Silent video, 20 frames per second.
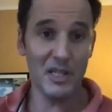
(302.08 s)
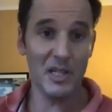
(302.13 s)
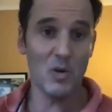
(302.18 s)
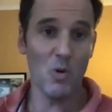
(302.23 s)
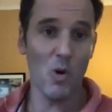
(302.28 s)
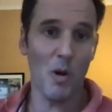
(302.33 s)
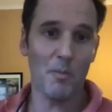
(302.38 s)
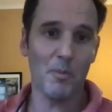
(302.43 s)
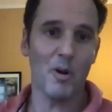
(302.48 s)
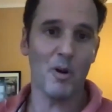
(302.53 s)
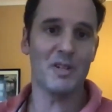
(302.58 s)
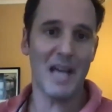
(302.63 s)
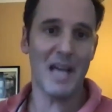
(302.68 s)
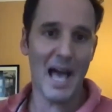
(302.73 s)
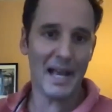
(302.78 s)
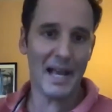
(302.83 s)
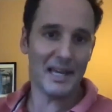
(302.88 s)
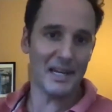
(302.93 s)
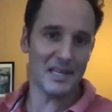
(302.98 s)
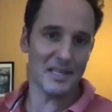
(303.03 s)
year old
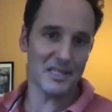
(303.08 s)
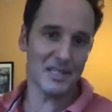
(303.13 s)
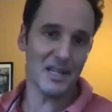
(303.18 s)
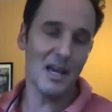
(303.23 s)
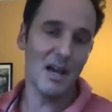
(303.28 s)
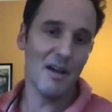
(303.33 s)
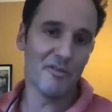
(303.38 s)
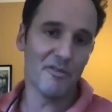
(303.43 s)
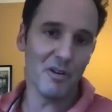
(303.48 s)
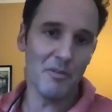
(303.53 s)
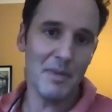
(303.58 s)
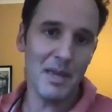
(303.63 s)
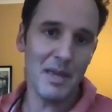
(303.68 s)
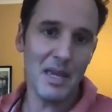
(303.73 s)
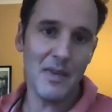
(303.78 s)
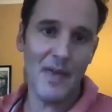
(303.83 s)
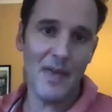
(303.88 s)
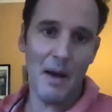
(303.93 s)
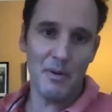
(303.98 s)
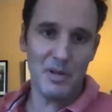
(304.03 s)
protagonist for me
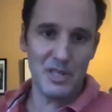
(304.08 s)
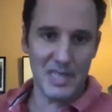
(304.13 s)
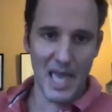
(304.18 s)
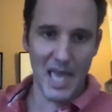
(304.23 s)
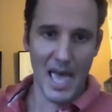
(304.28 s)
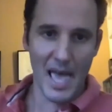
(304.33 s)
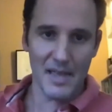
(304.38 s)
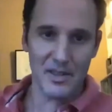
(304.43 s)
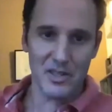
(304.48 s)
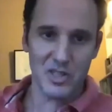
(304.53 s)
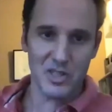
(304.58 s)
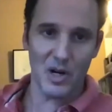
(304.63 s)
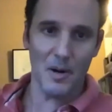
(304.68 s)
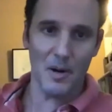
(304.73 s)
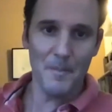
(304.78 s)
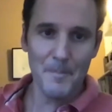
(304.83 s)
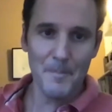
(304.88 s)
that was the answer